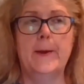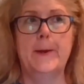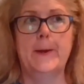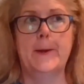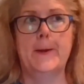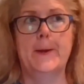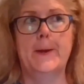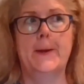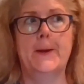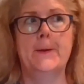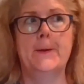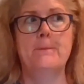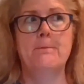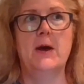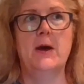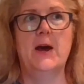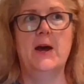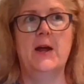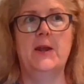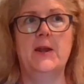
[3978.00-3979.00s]
and
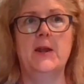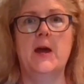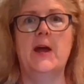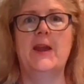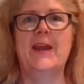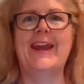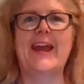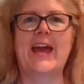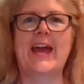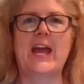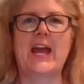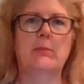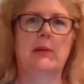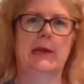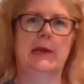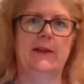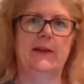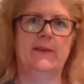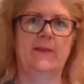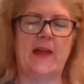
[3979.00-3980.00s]

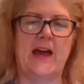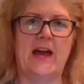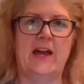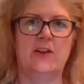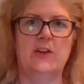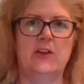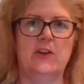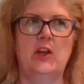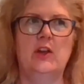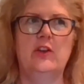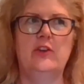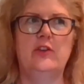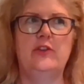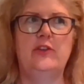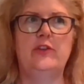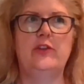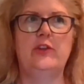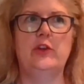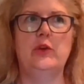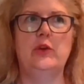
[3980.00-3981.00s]
enabling that
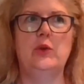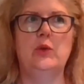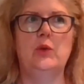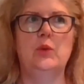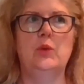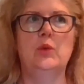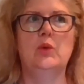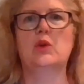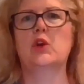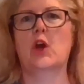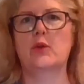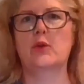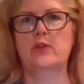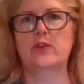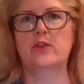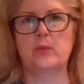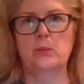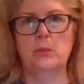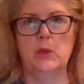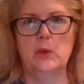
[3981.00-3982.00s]
to go
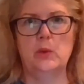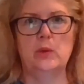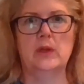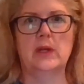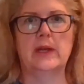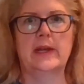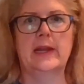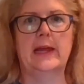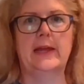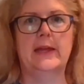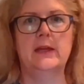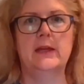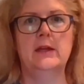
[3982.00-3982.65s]
smoothly,